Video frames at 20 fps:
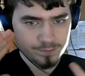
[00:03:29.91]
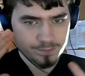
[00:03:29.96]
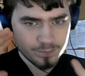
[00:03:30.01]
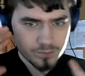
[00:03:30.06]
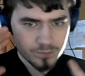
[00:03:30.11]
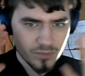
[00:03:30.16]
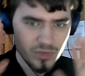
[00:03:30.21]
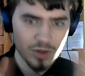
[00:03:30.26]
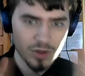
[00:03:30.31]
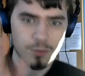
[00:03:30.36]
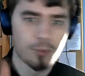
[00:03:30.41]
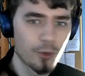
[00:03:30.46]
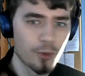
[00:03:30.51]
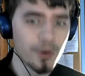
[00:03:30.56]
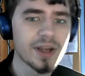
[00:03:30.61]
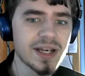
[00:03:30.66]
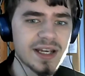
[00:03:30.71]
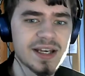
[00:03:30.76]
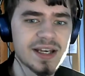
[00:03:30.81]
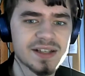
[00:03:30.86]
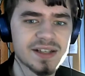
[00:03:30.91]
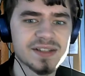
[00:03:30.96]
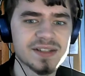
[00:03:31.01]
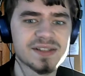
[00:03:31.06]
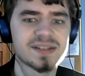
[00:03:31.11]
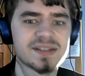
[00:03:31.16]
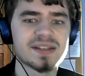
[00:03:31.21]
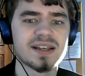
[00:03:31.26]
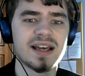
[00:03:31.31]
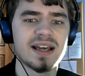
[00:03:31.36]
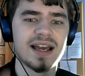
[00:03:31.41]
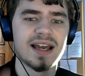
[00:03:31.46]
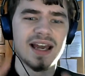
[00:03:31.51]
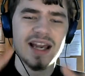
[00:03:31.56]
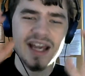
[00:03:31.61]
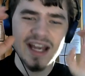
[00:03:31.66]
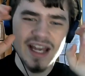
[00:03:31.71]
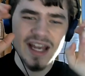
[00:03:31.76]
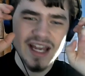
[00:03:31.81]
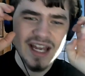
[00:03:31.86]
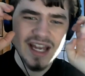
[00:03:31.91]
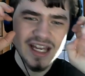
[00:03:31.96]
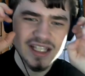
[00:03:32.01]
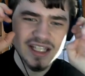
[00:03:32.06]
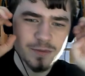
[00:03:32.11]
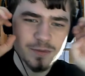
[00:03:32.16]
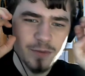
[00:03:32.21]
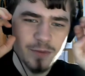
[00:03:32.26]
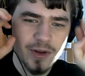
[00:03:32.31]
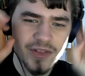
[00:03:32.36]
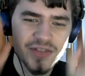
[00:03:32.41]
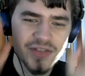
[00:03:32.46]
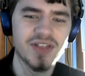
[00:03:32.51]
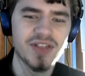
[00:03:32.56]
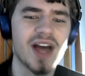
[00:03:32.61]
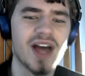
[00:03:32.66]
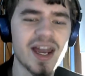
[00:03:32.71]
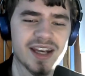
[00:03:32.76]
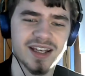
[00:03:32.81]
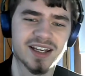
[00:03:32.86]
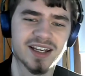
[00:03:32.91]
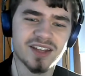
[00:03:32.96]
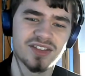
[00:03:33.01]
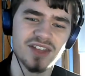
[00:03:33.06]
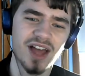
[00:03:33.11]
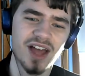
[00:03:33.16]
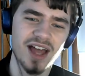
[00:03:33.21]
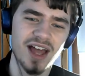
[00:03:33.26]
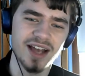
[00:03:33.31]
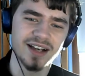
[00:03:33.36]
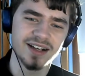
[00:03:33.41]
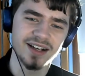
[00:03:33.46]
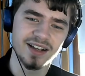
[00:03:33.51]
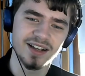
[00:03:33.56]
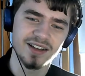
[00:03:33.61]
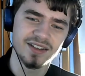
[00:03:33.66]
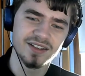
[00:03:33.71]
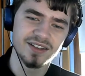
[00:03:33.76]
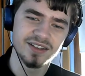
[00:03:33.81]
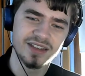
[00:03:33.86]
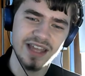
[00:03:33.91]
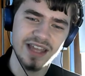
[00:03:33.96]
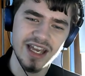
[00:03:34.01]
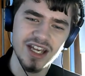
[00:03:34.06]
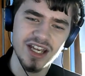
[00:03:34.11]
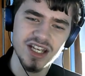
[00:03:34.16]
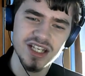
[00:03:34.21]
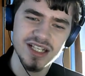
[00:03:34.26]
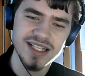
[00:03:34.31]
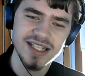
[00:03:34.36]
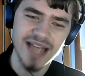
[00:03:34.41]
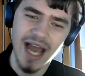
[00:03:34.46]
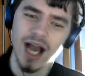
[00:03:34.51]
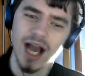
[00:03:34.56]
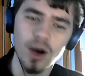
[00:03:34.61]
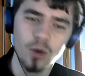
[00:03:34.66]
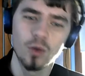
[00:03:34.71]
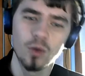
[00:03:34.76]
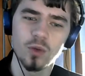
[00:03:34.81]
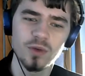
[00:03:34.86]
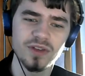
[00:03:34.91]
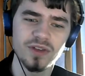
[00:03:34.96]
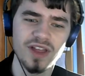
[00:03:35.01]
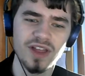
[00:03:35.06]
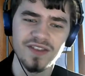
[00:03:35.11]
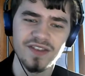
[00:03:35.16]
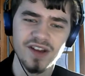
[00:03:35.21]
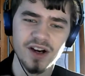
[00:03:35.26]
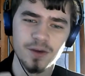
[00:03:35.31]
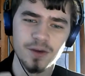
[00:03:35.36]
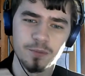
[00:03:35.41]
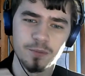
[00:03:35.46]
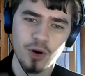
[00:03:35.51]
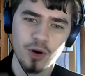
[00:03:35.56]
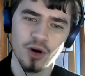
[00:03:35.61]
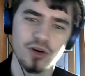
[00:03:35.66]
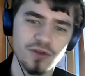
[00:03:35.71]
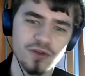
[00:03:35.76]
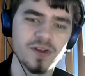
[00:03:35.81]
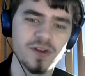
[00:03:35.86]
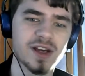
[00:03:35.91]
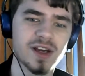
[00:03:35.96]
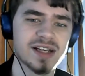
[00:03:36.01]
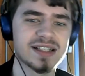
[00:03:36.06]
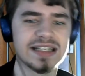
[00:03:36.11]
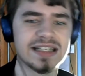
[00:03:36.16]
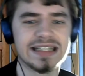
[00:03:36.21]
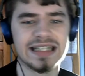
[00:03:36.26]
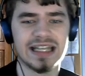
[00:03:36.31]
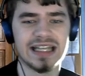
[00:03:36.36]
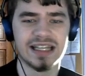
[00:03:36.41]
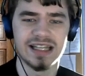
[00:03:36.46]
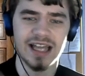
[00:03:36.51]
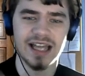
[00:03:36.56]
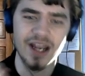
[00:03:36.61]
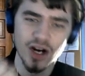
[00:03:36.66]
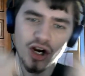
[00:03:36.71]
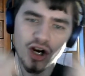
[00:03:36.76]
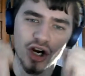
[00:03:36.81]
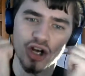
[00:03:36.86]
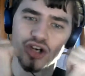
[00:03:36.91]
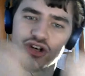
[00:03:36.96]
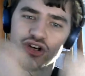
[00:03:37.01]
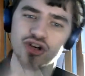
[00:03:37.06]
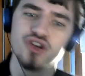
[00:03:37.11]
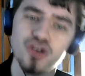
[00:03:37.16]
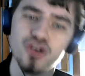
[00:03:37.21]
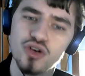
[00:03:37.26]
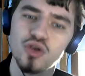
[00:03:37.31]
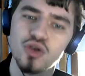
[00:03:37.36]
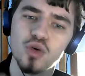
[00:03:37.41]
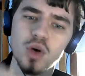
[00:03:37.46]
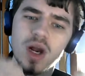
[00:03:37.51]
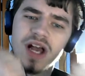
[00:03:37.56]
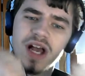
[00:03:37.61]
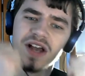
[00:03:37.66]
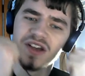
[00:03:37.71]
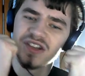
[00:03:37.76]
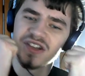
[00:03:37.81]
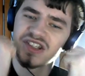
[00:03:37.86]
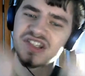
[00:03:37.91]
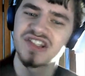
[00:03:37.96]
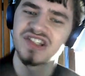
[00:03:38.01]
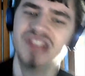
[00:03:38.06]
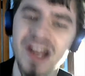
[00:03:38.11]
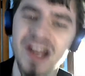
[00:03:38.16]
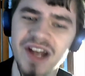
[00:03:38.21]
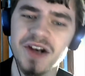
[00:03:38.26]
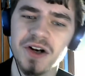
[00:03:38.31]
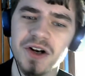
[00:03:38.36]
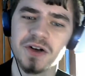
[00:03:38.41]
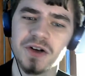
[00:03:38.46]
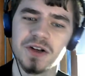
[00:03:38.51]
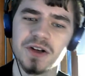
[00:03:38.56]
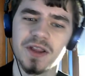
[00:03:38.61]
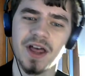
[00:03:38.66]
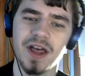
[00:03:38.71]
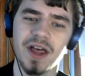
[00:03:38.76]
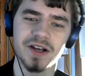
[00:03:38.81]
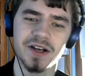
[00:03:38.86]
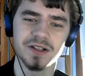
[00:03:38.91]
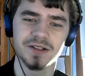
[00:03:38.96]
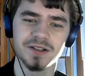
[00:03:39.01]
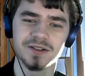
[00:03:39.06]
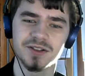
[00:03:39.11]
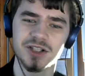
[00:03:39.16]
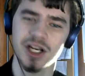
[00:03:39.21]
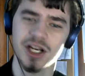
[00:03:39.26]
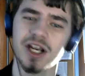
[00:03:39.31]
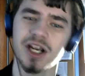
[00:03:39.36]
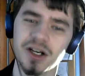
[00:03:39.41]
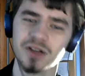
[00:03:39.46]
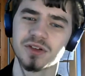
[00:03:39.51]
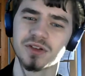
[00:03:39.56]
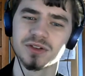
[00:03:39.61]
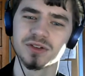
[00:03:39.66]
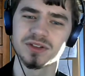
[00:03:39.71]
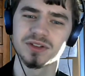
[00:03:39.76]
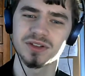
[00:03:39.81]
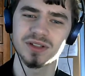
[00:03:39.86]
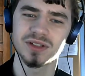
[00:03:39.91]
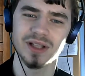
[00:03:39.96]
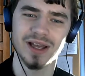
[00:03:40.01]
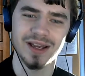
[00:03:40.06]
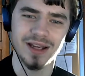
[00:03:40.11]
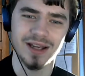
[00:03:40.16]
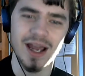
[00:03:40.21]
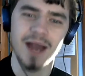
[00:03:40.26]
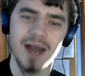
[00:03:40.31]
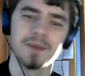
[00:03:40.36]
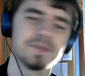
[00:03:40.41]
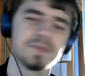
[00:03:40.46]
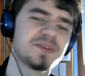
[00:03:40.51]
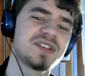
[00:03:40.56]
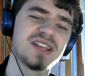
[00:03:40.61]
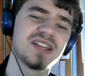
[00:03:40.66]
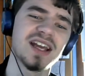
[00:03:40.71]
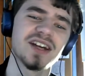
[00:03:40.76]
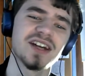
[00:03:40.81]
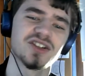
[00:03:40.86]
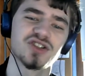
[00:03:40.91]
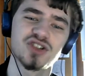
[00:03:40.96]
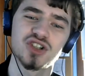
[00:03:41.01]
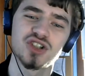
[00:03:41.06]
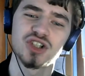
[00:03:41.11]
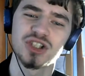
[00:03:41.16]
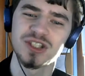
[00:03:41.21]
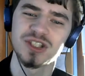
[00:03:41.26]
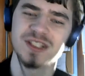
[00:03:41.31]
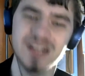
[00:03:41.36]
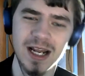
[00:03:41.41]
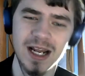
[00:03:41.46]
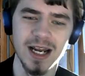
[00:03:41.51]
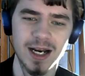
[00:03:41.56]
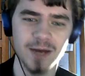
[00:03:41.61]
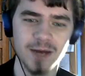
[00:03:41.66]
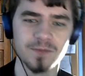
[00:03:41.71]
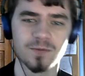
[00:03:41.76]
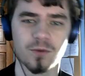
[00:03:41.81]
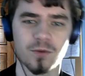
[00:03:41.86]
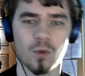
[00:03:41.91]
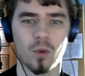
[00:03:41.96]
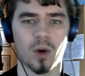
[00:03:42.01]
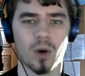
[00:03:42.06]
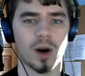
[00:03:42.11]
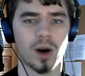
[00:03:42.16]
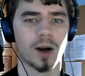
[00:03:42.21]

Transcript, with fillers: the point is, it's pathetic that they tout that they're perfect and that they are a new standard that channel like M C Ns should stand up for.